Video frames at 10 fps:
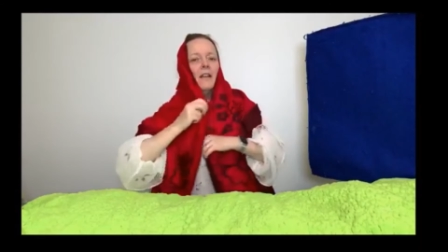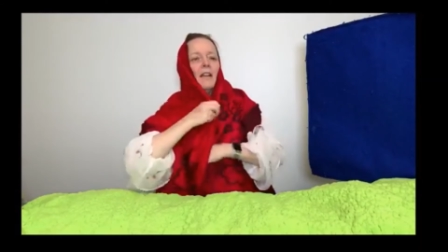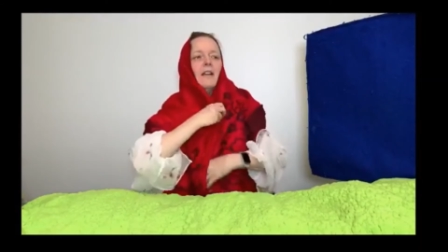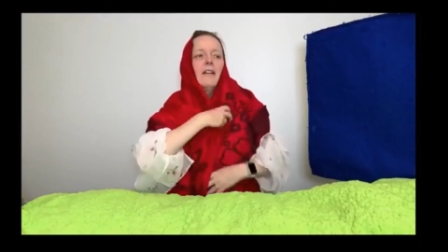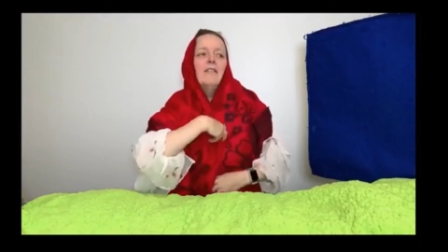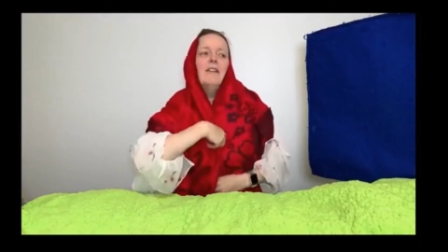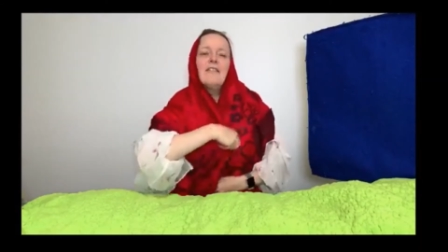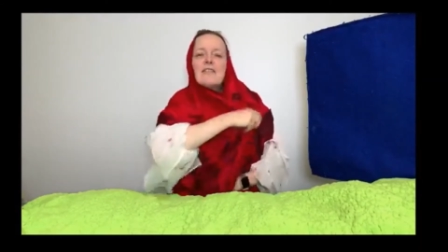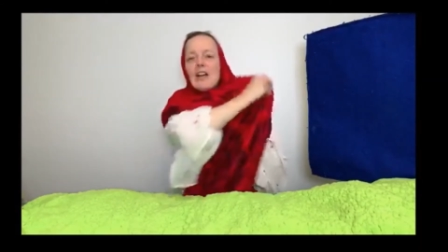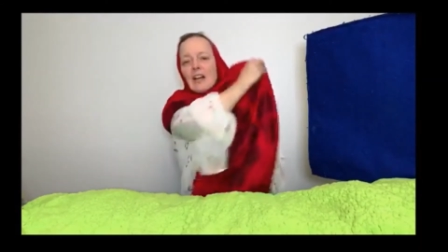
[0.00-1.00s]
We've
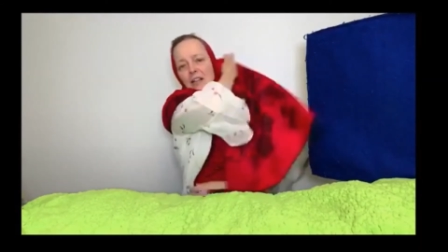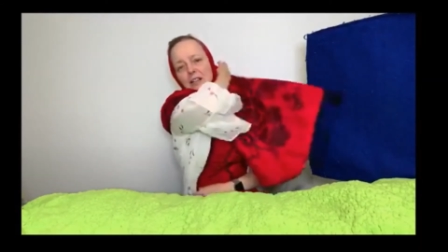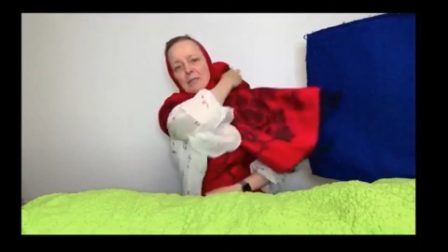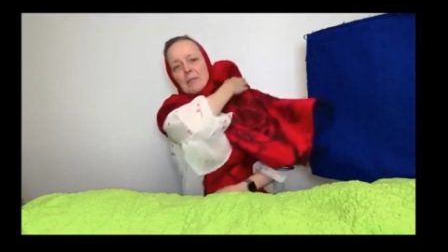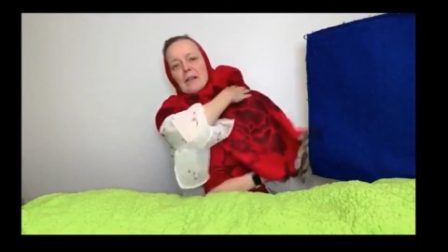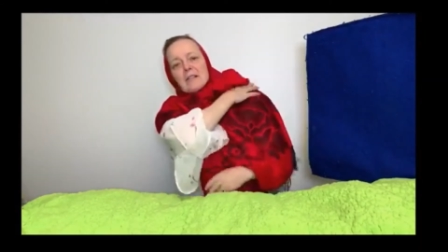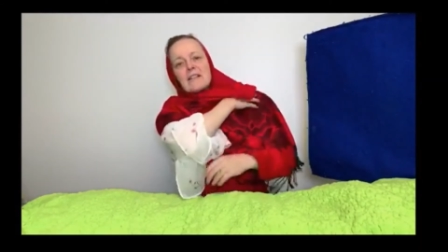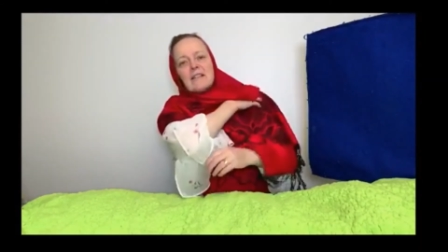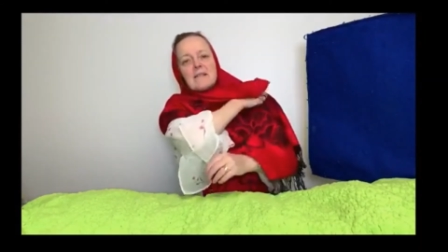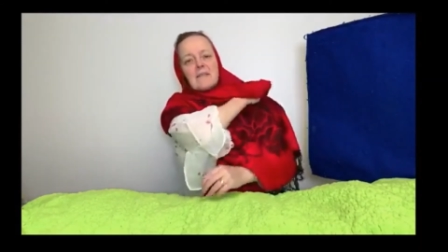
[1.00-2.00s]
talked about this
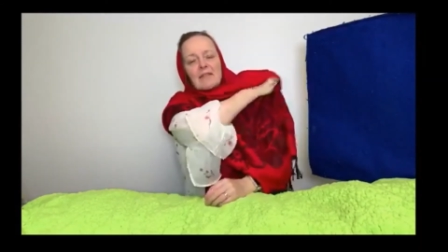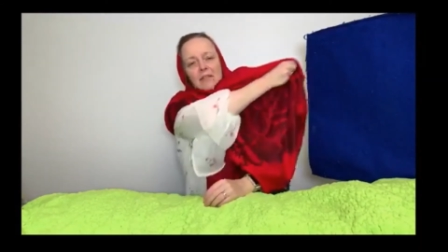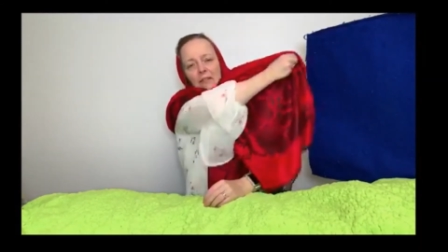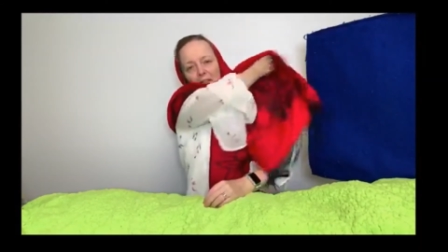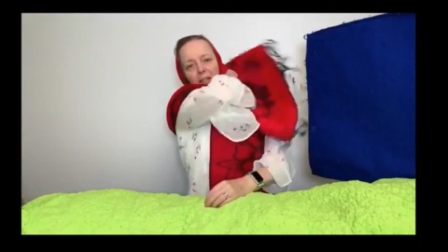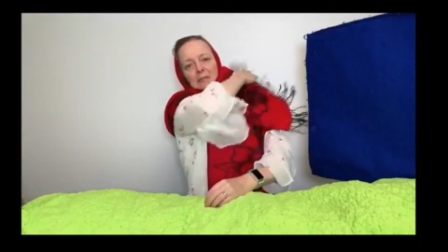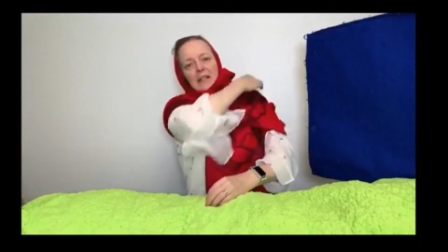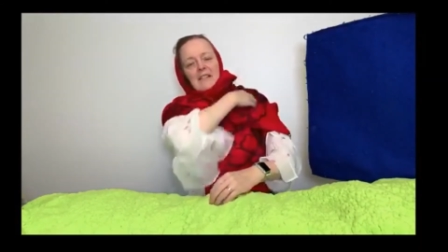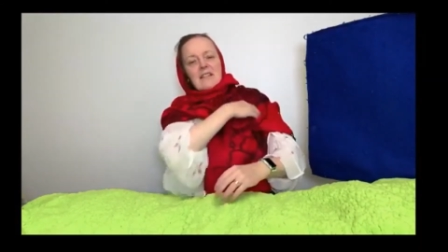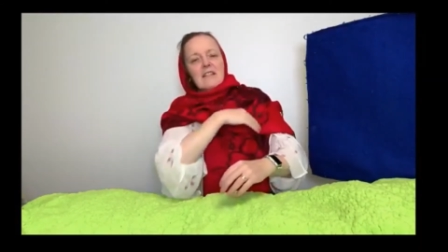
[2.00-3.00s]
before, my
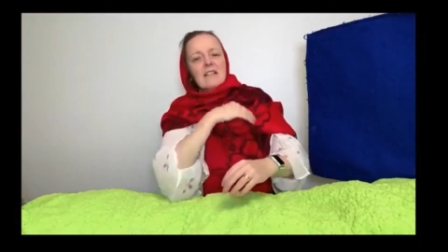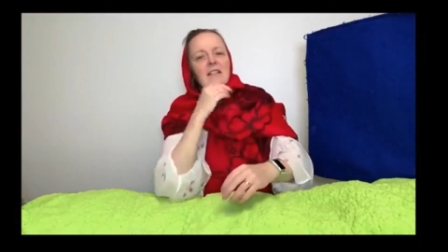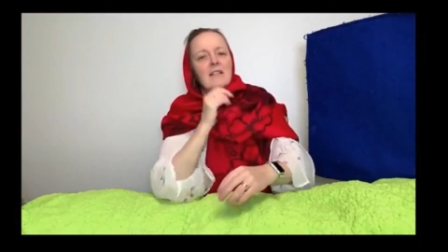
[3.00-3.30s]
dear.